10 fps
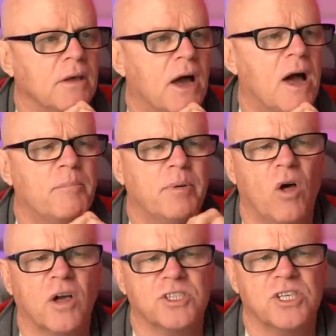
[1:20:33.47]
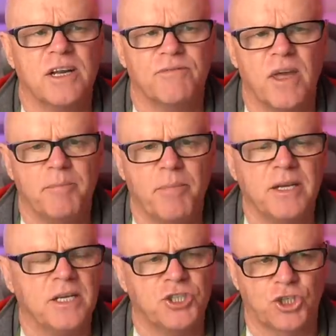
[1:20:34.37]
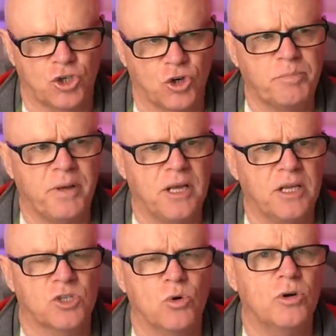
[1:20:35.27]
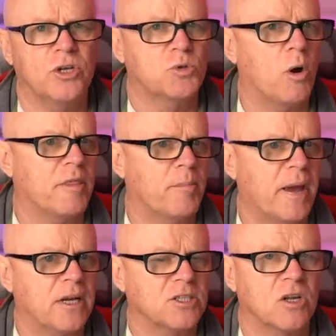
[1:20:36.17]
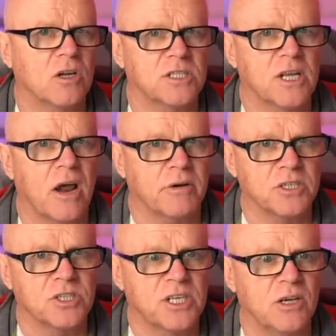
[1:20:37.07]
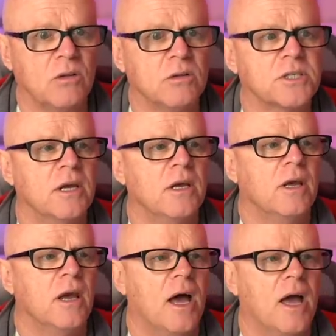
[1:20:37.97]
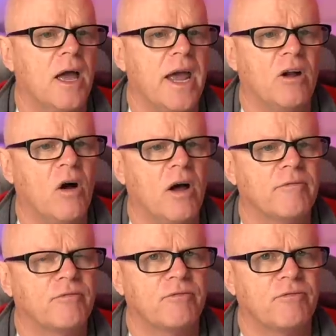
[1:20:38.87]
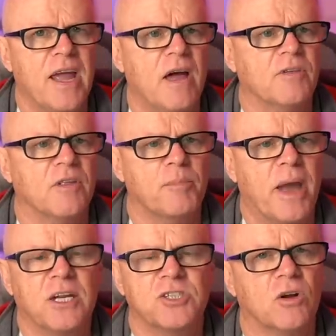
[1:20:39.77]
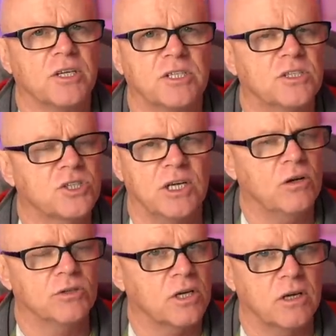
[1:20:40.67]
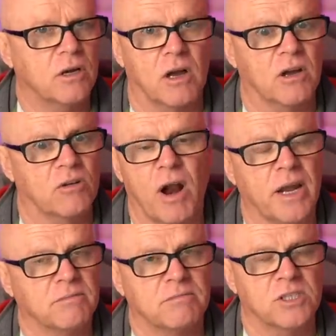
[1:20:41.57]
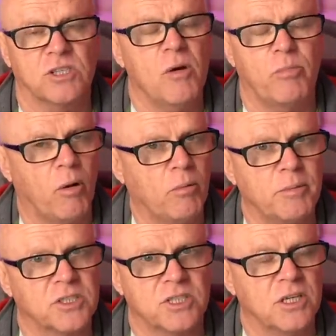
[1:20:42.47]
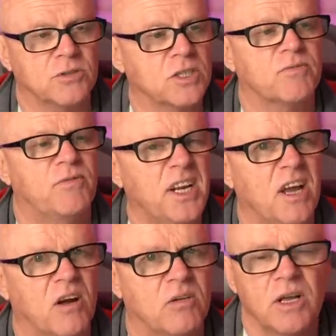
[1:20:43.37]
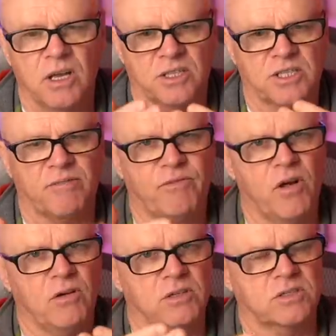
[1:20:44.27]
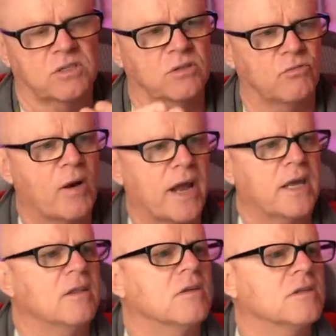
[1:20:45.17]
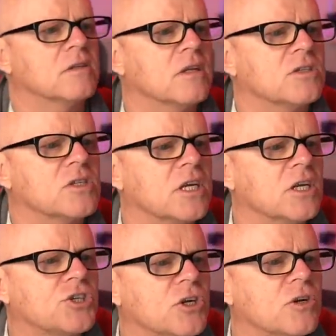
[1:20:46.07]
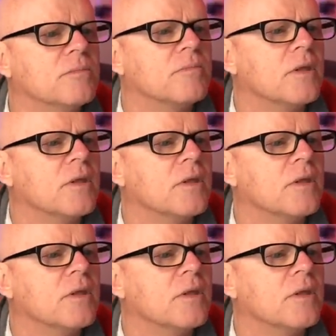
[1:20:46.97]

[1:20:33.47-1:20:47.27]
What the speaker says: But like I said, it should be as good as what the Panasonics are in stills. And I've found that the Panasonics in stills are great. There's no problem in stills. It's video. It's that focus sort of racking that's the issue.